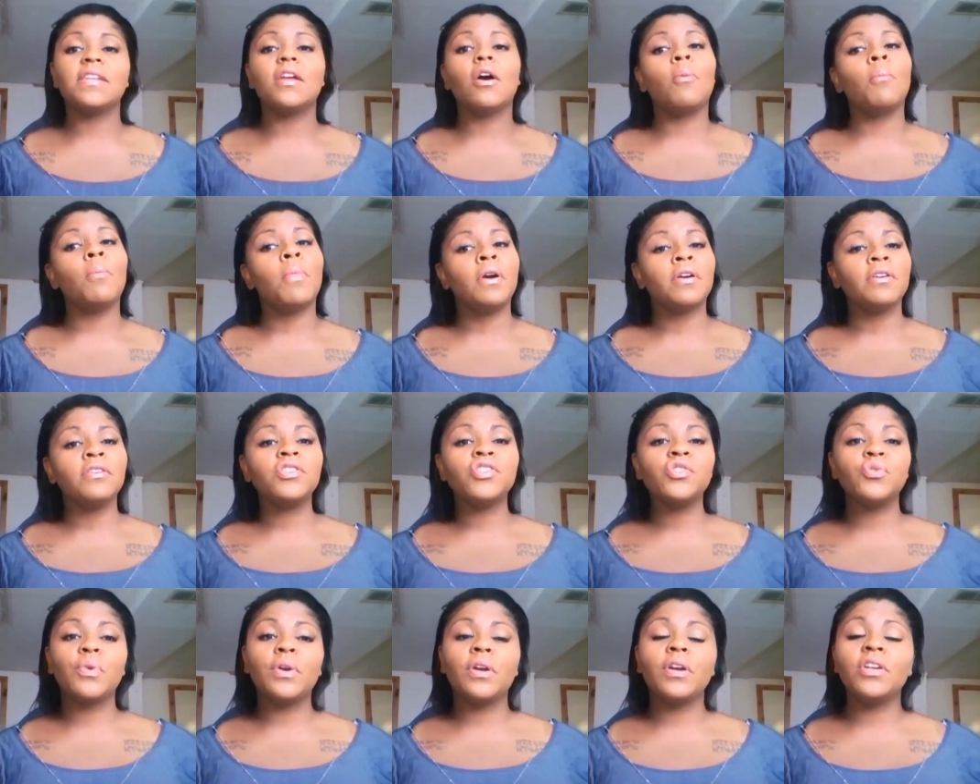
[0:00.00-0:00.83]
Now, Mars
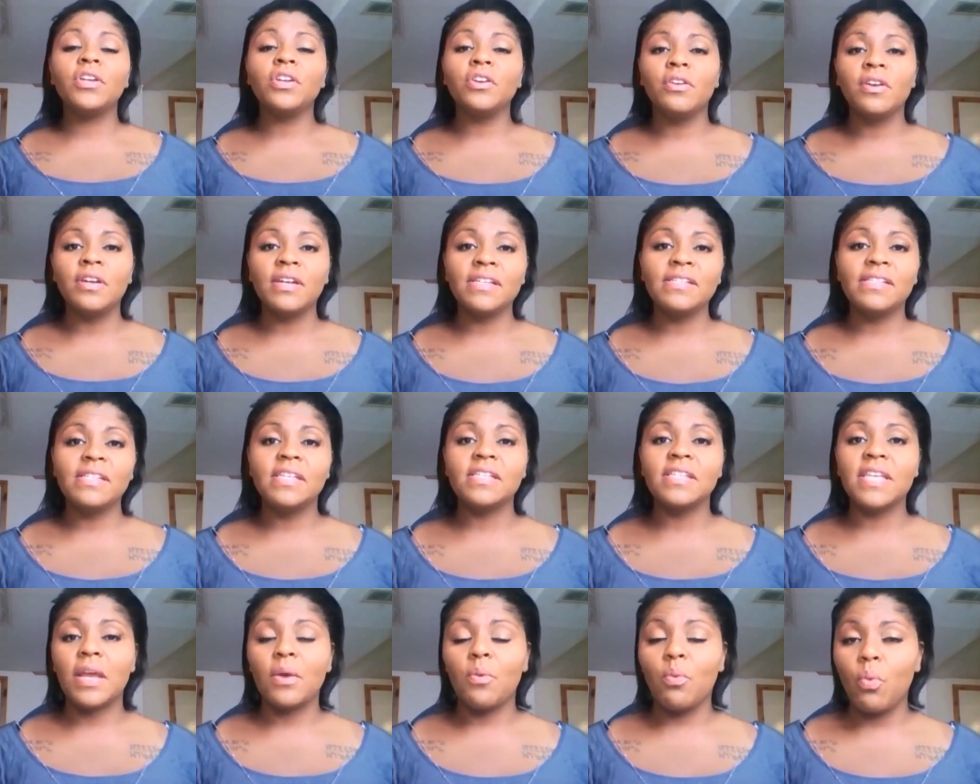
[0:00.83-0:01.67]
square Uranus
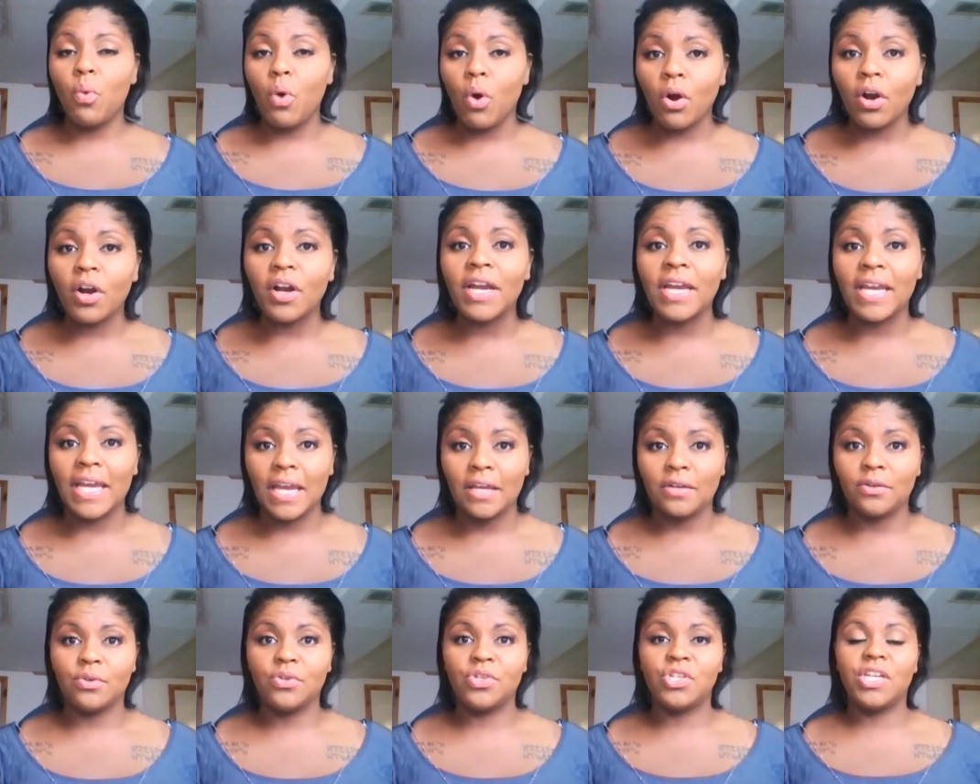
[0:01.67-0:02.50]
is a warring
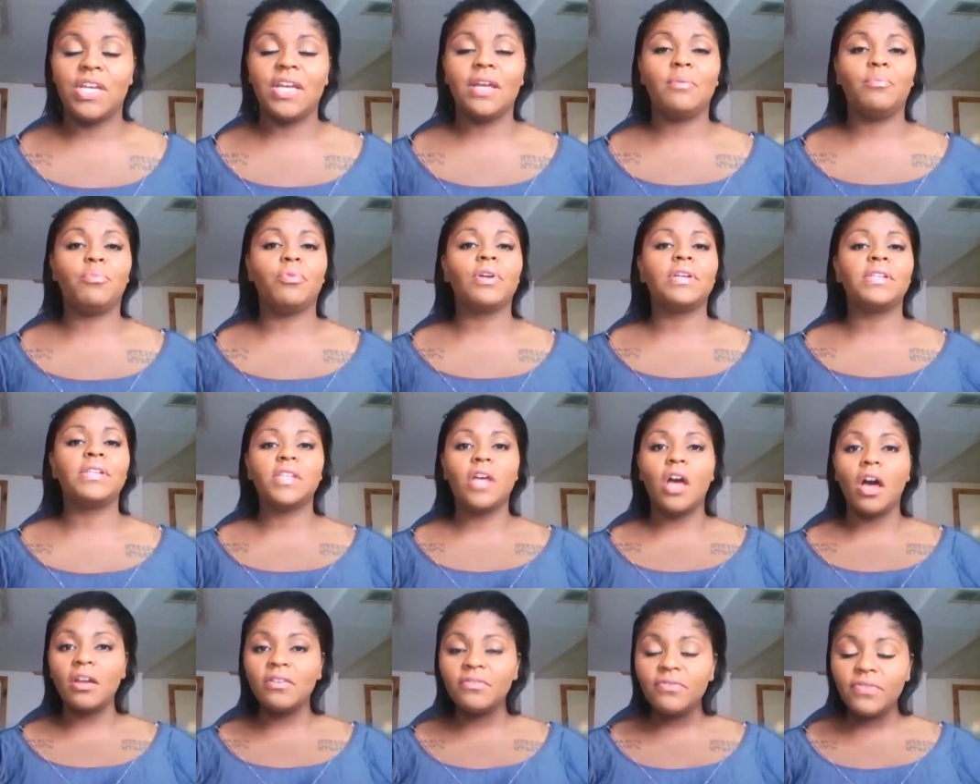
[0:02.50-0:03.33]
energy. It brings
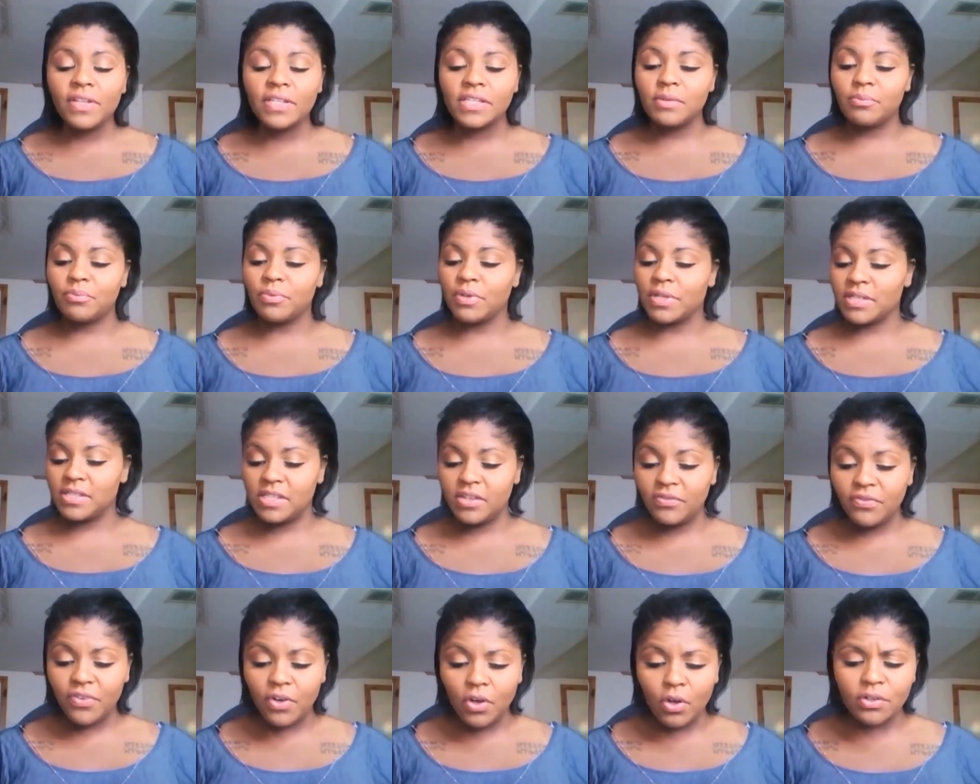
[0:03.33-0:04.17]
conflict, it brings
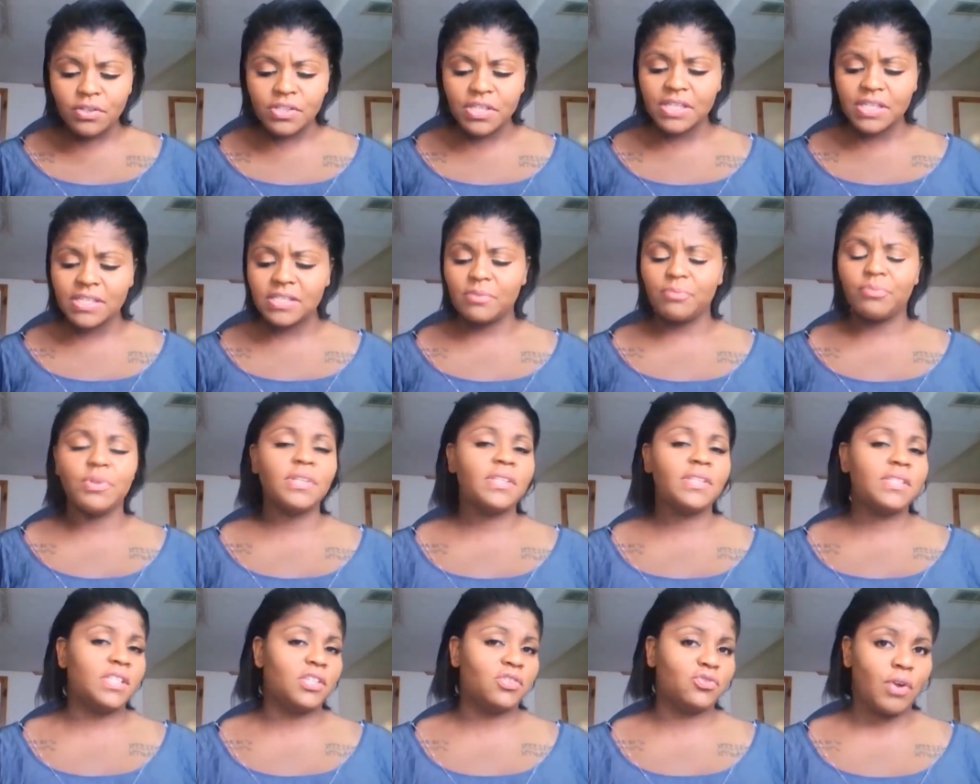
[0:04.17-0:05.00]
difficulties, it
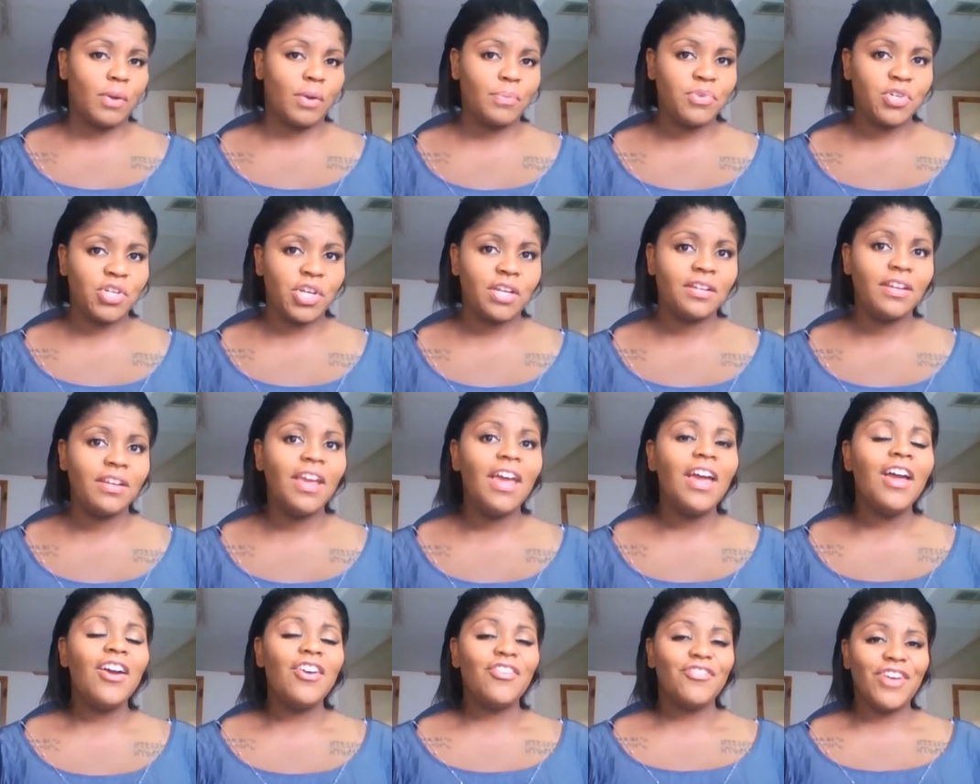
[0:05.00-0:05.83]
brings disruption,
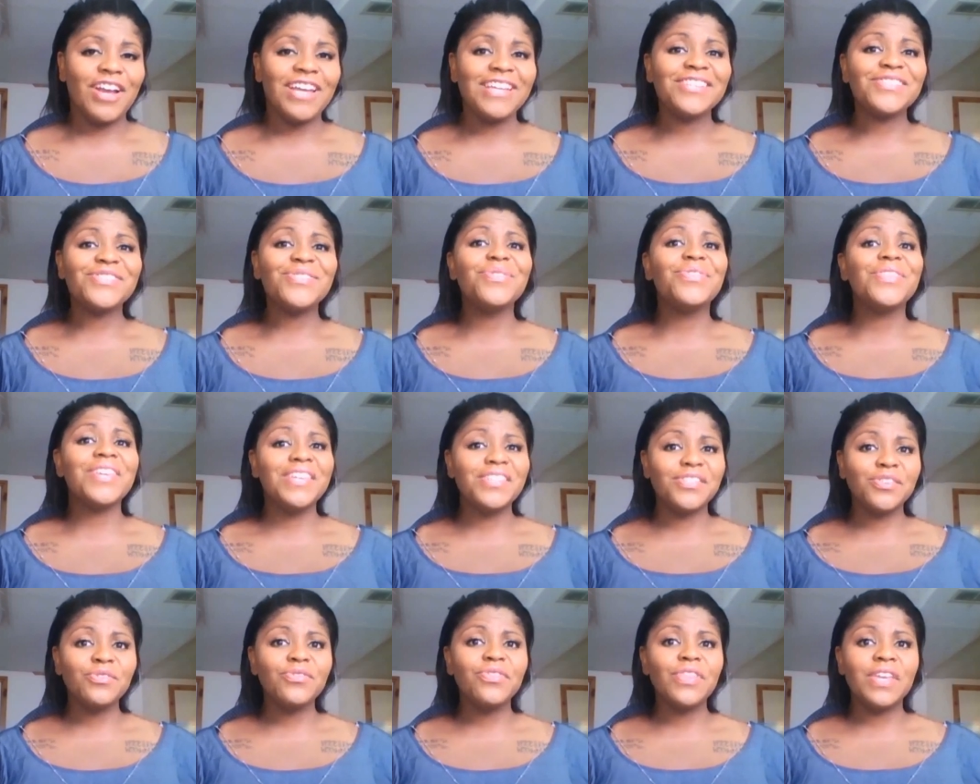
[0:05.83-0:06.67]
right? So
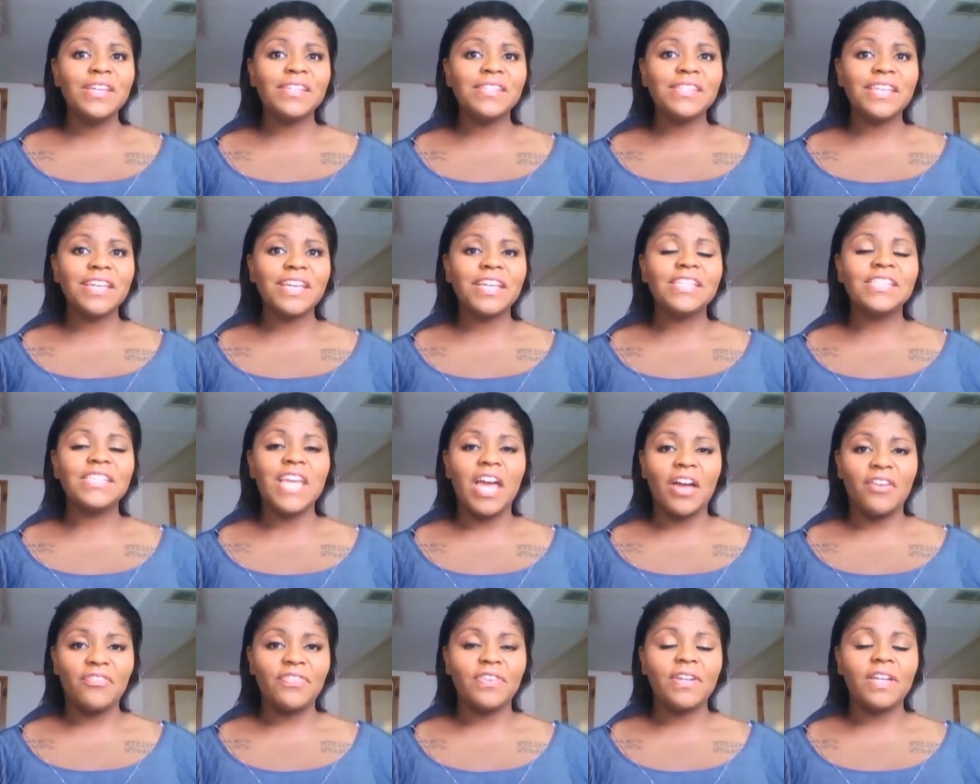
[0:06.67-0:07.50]
these are things that could
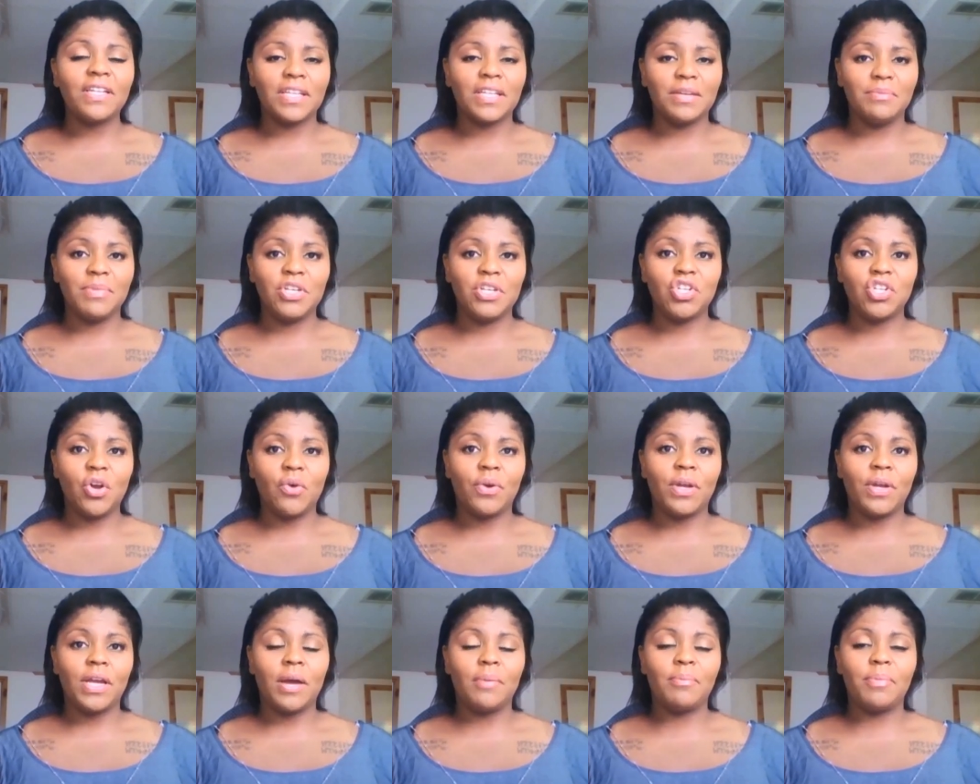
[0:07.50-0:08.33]
definitely be
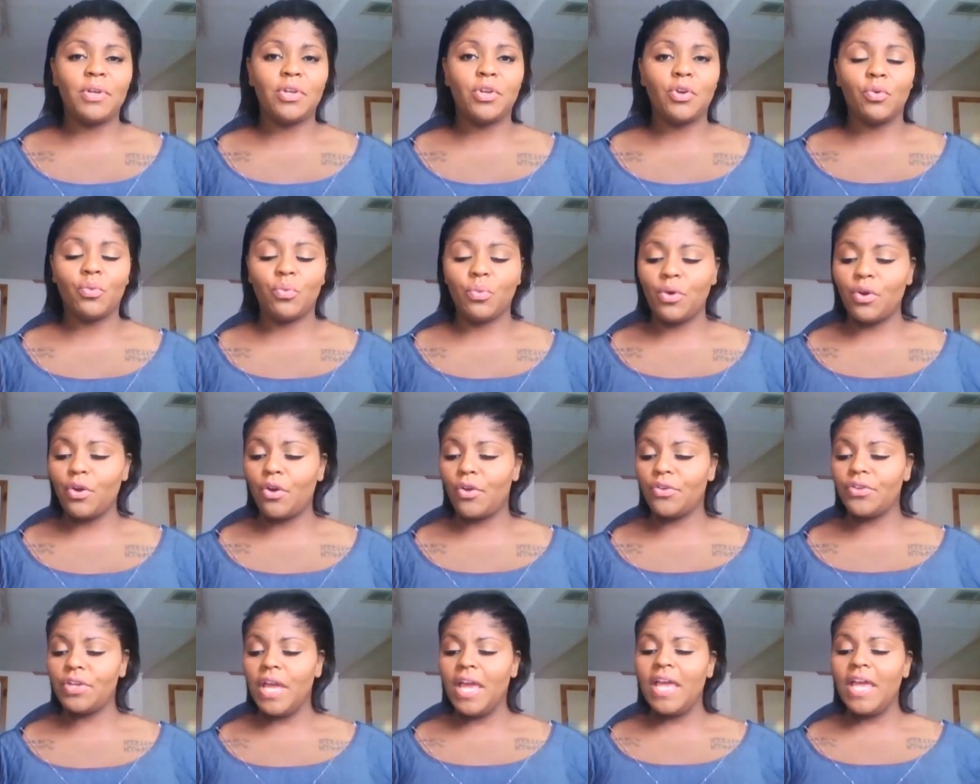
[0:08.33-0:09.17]
showing up in your world.